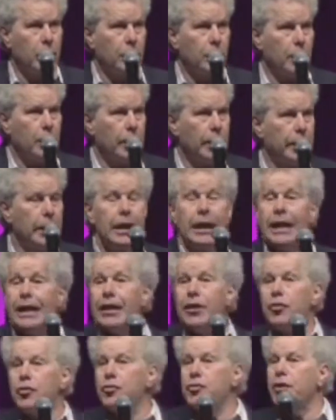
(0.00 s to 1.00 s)
Right?
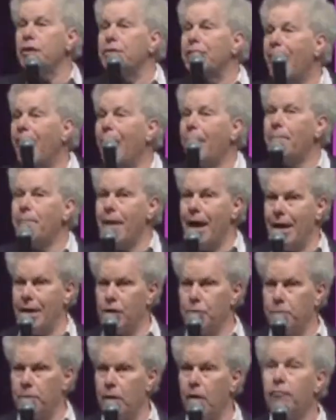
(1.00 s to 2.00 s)
Here's the top
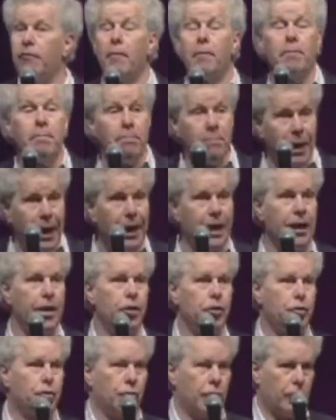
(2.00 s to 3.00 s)
management of a
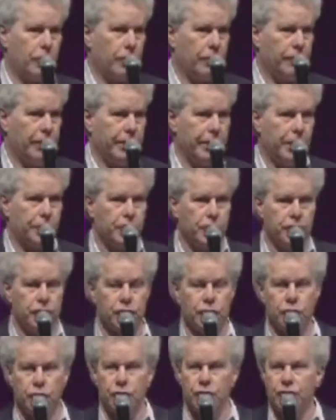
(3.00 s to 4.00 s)
major financial
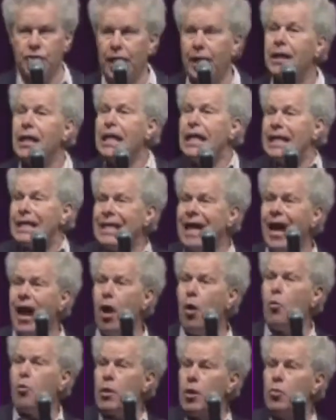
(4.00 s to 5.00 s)
institution saying, yeah,
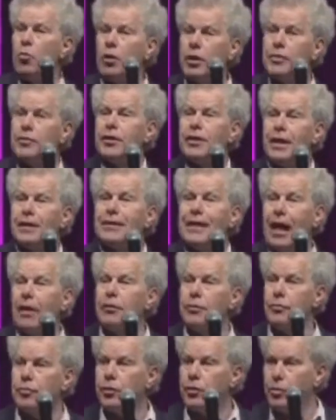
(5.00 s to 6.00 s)
we're willing to get down
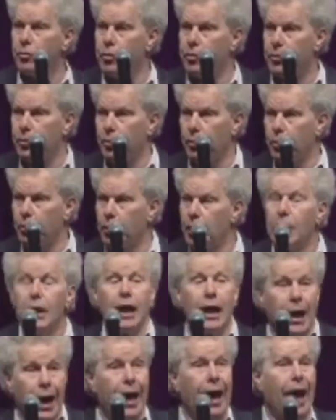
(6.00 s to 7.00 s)
and dirty with you.
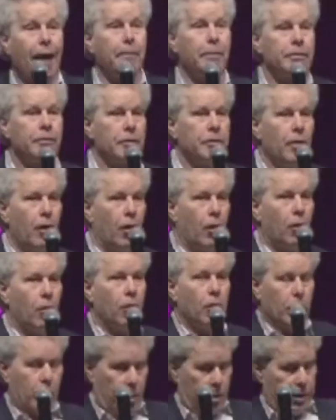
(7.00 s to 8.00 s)
And I happen to know
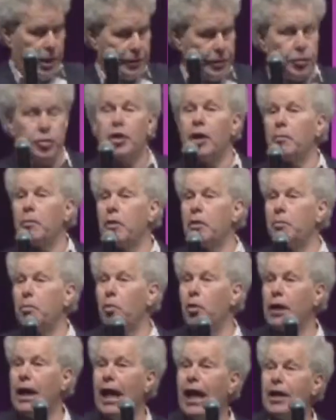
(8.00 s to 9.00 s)
that the chairman of the
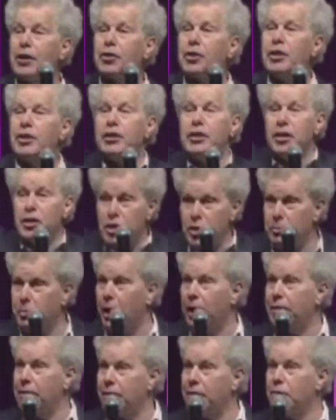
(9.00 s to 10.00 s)
board actually did
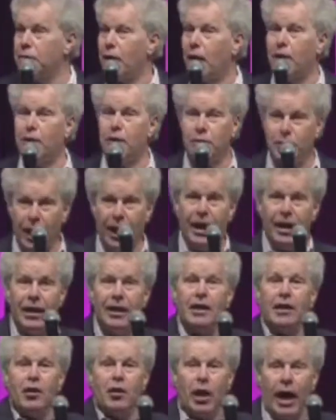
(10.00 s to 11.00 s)
spend the entire day
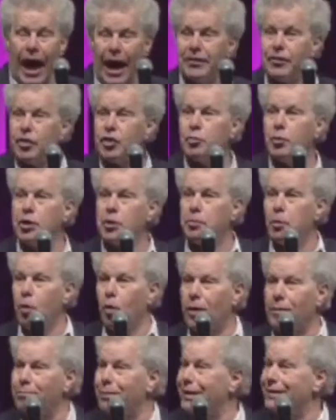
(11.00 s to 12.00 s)
at the
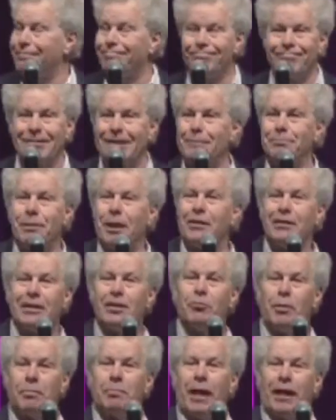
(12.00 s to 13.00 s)
switchboard, but apparently he
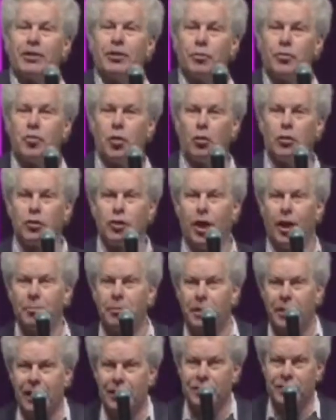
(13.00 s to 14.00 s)
went back to his old job the
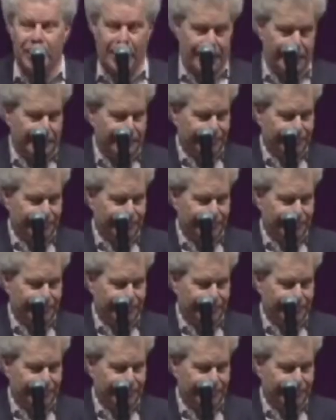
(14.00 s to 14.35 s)
next day.